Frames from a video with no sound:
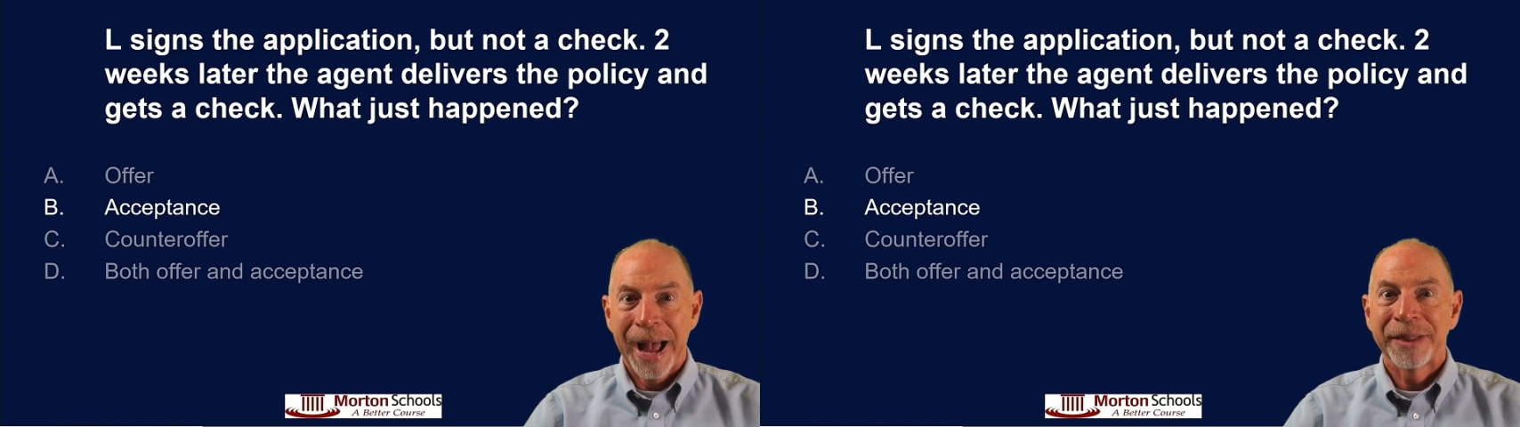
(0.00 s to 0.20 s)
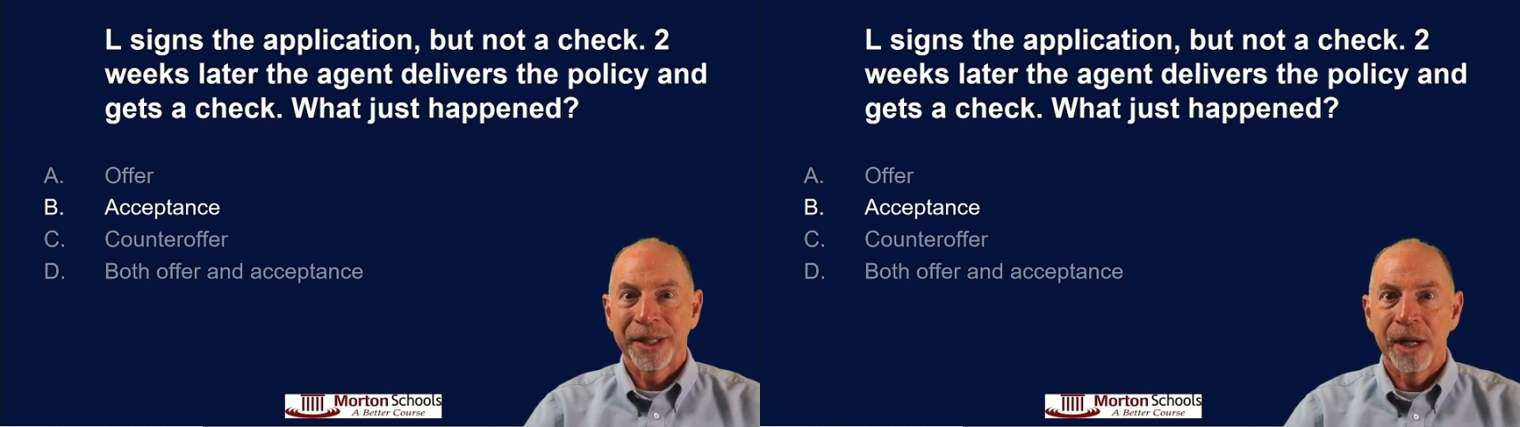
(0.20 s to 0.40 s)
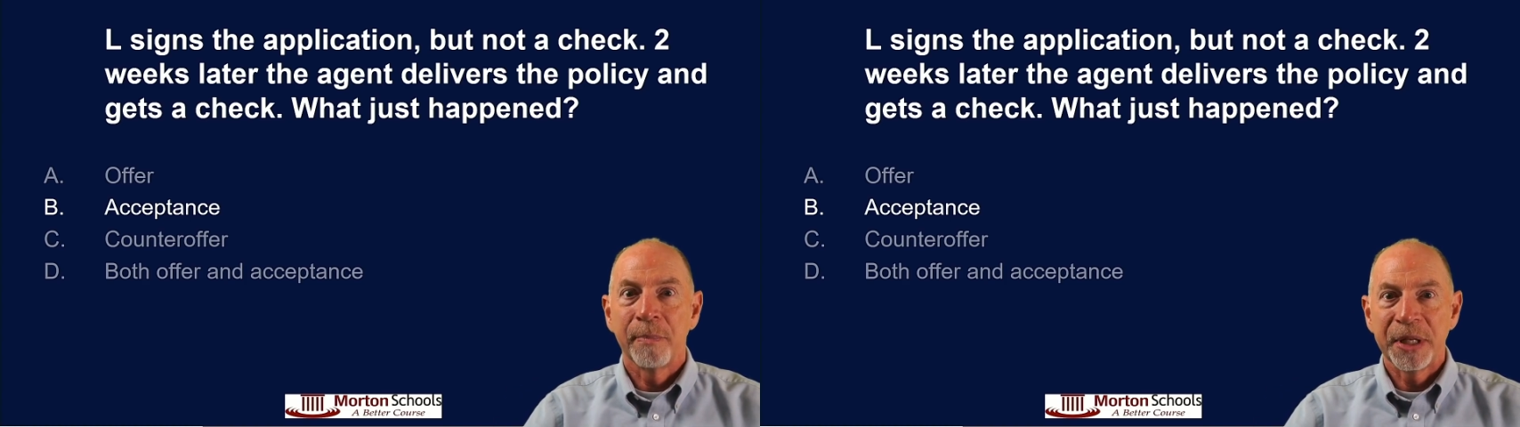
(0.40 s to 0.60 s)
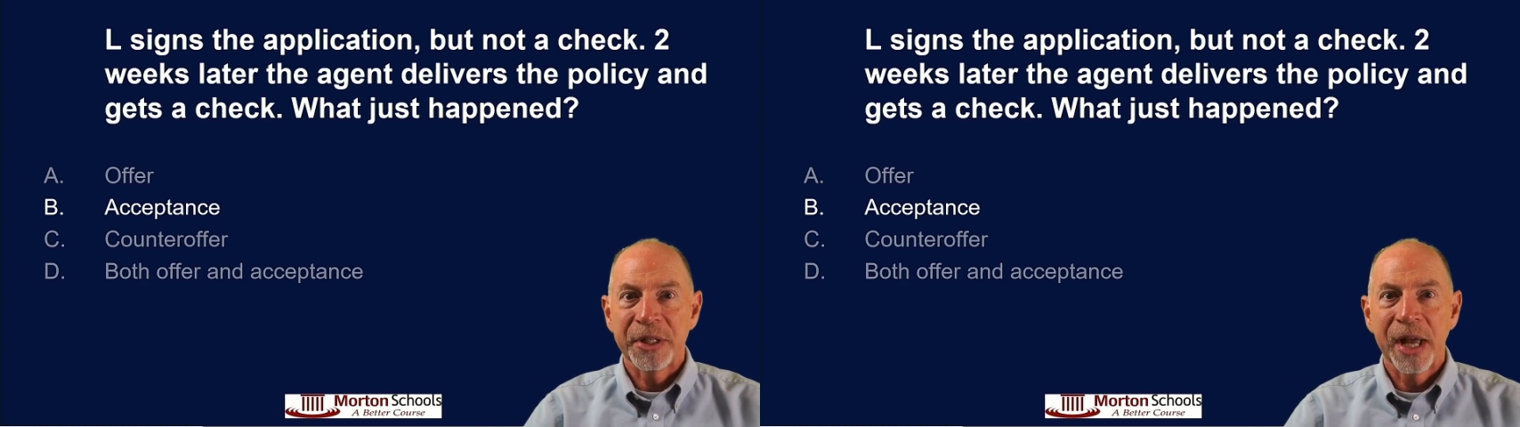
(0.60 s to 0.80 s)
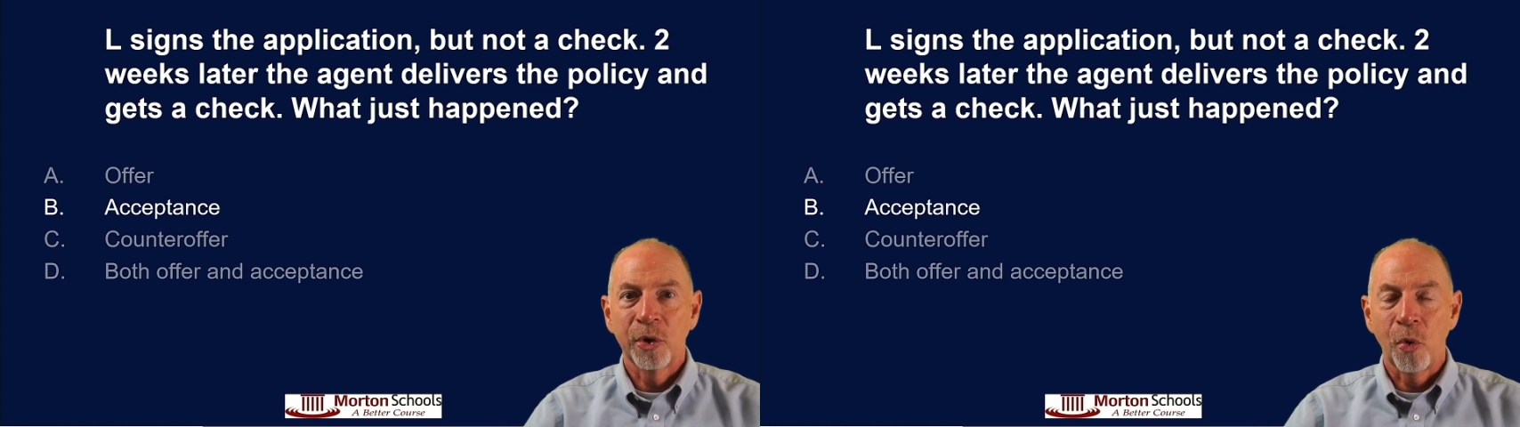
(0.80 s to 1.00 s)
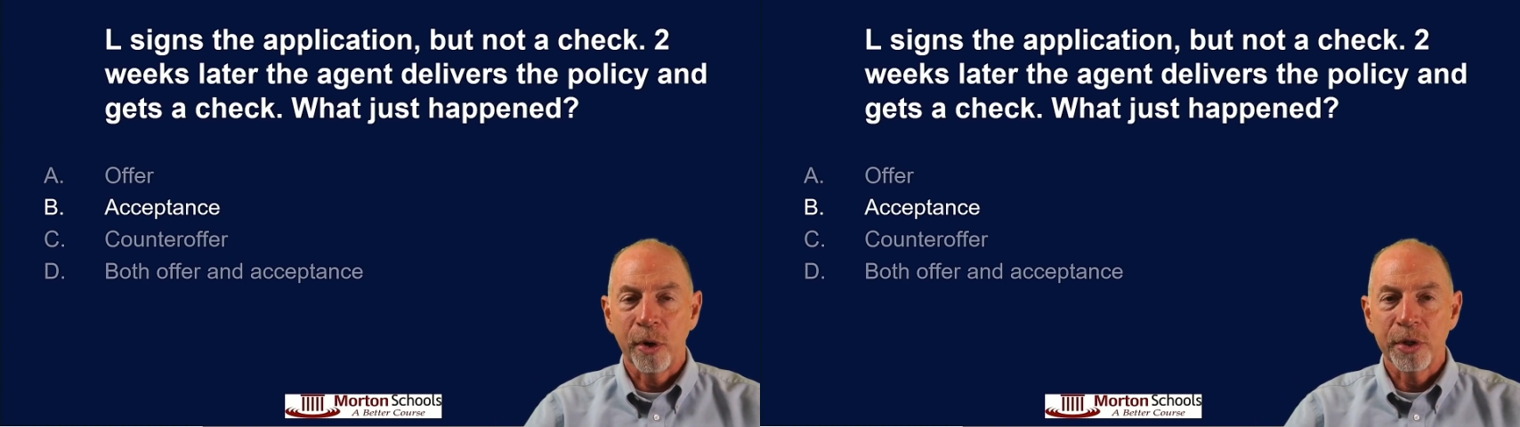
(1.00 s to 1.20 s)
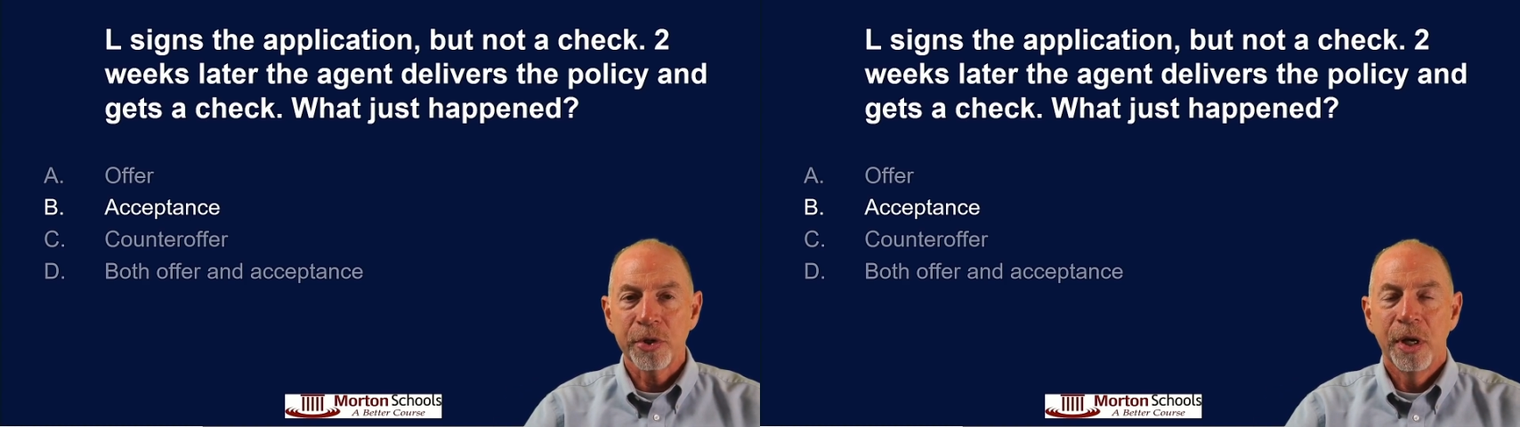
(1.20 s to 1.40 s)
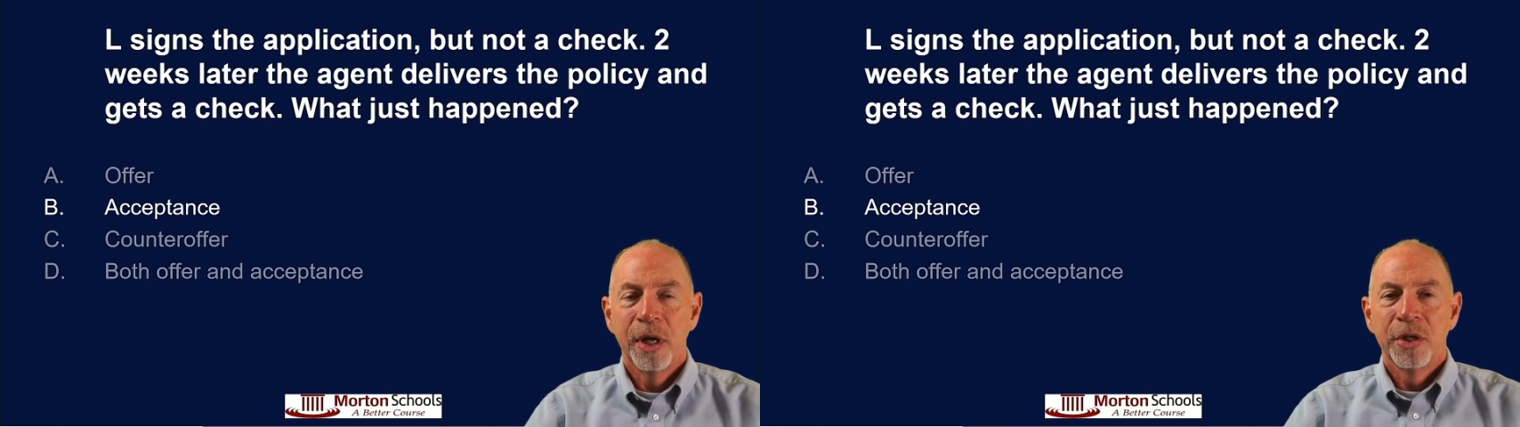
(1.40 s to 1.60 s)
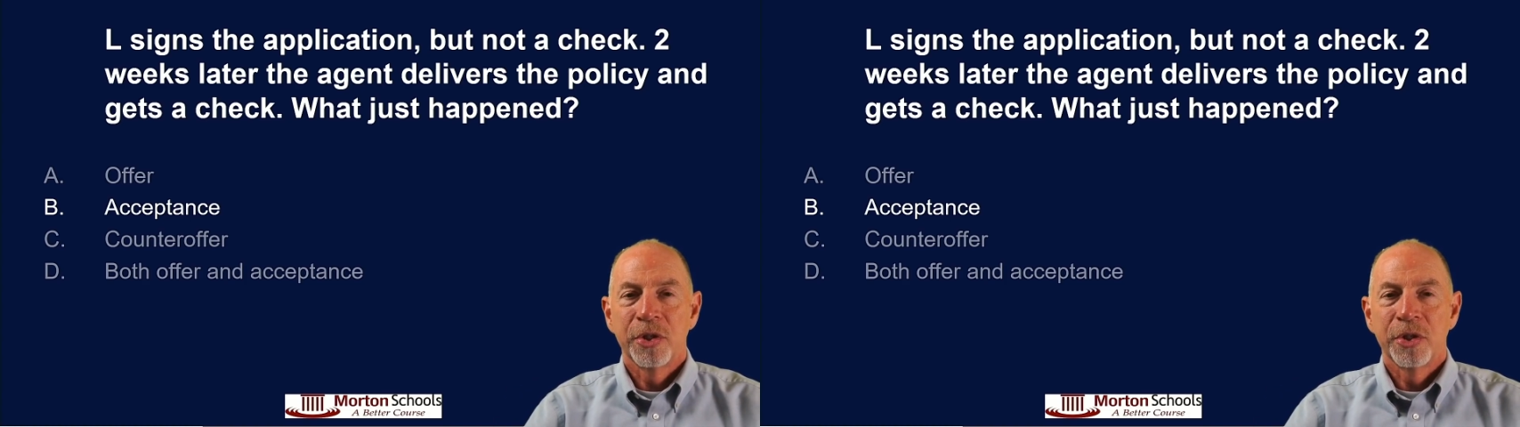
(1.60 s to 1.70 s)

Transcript: At the company's headquarters.